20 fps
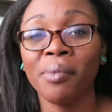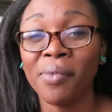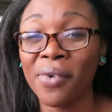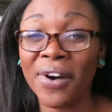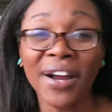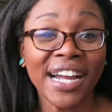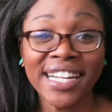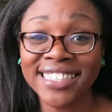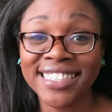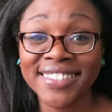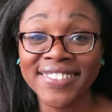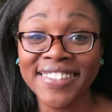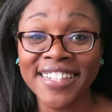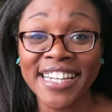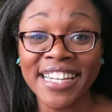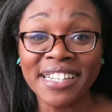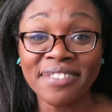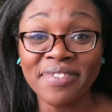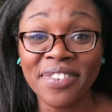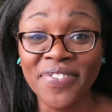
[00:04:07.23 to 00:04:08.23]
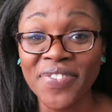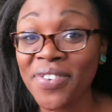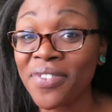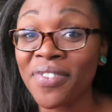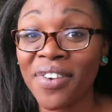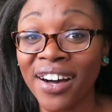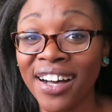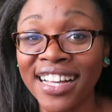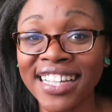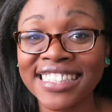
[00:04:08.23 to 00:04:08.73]
more ice cream if you
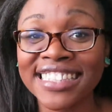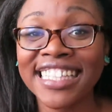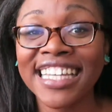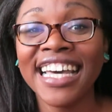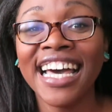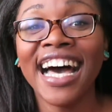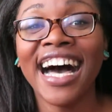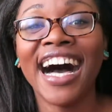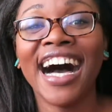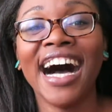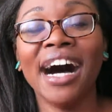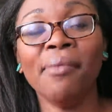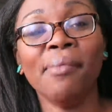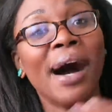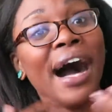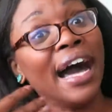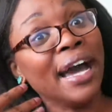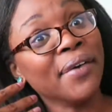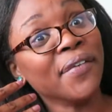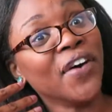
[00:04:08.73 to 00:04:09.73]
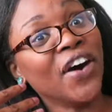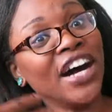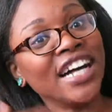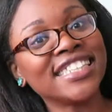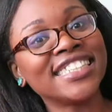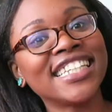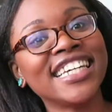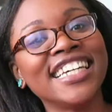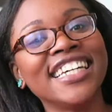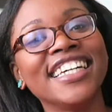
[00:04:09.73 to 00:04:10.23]
want. I
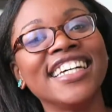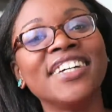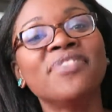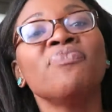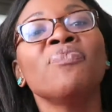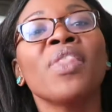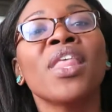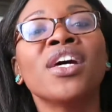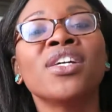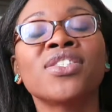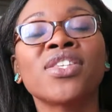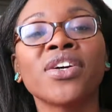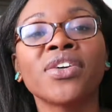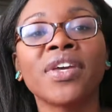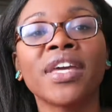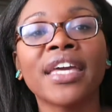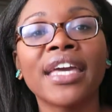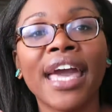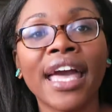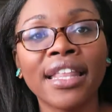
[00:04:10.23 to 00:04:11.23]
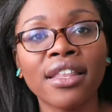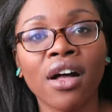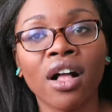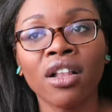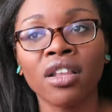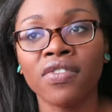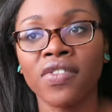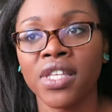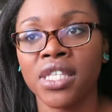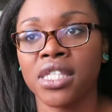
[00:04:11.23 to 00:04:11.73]
want. So you can get
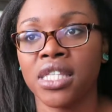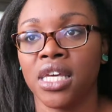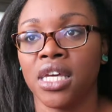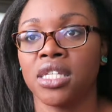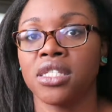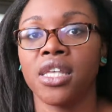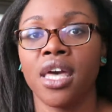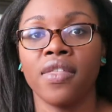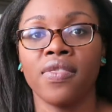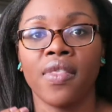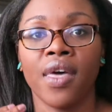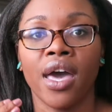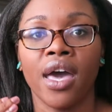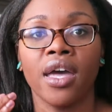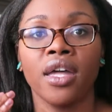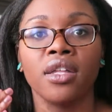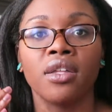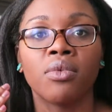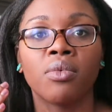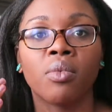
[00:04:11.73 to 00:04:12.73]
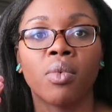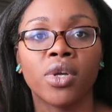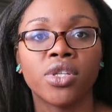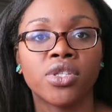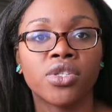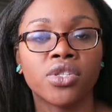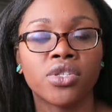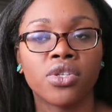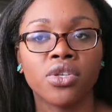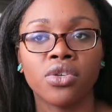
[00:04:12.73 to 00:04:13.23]
all of these things, and then
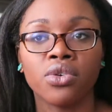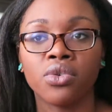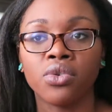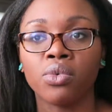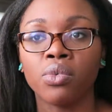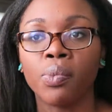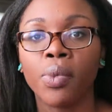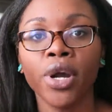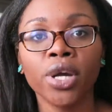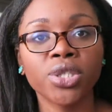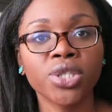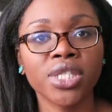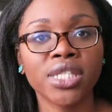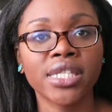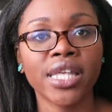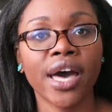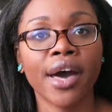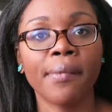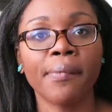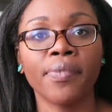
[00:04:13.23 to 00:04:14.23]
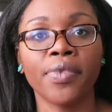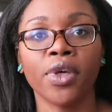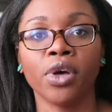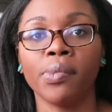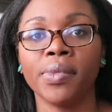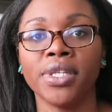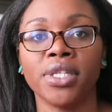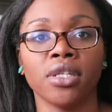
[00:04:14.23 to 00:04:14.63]
once you purchase them, they'll be